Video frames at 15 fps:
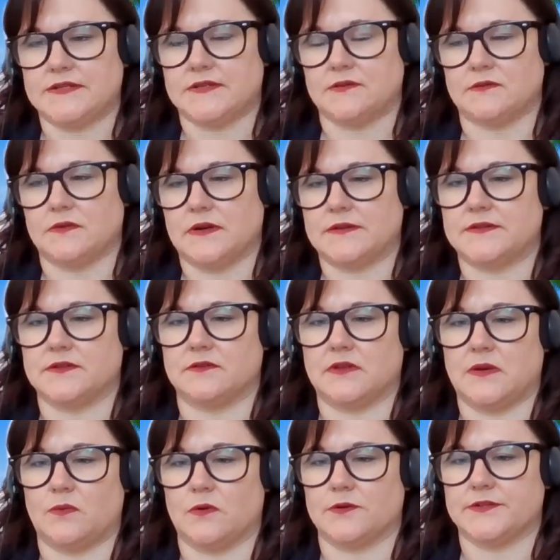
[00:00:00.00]
So
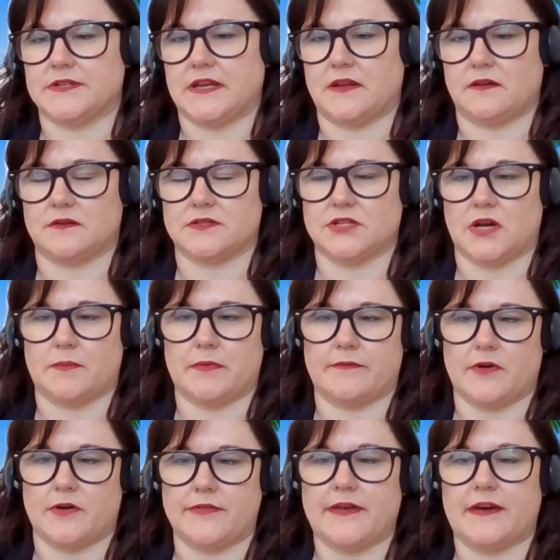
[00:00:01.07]
certainly we're staying on top
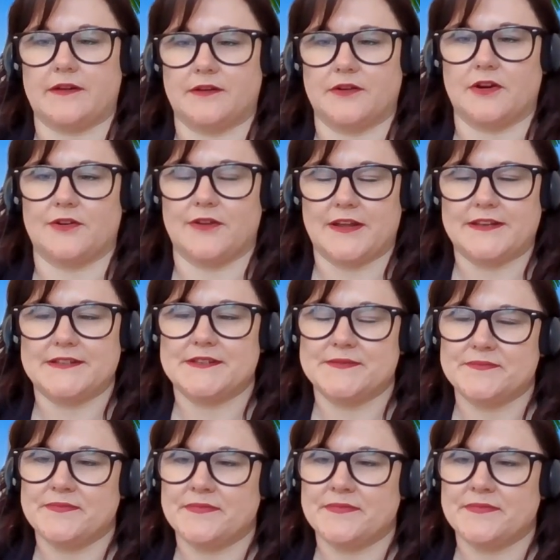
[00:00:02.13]
of all that on our end.